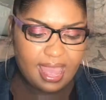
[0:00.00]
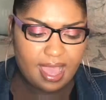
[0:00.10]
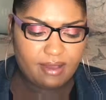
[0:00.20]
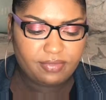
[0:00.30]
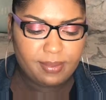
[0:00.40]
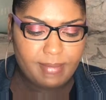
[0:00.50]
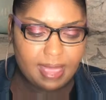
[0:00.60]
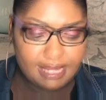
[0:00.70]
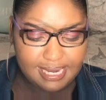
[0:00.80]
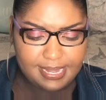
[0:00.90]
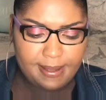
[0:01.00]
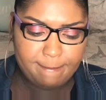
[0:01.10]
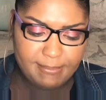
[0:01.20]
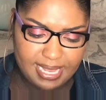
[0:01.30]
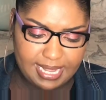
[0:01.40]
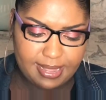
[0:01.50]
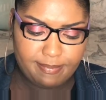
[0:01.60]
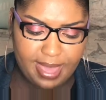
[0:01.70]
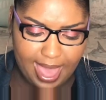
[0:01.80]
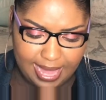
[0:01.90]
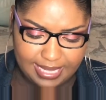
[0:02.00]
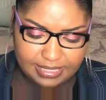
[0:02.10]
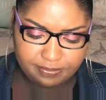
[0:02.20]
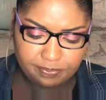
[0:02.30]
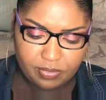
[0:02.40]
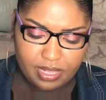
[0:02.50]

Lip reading: I have the Maybelline Mini Palette,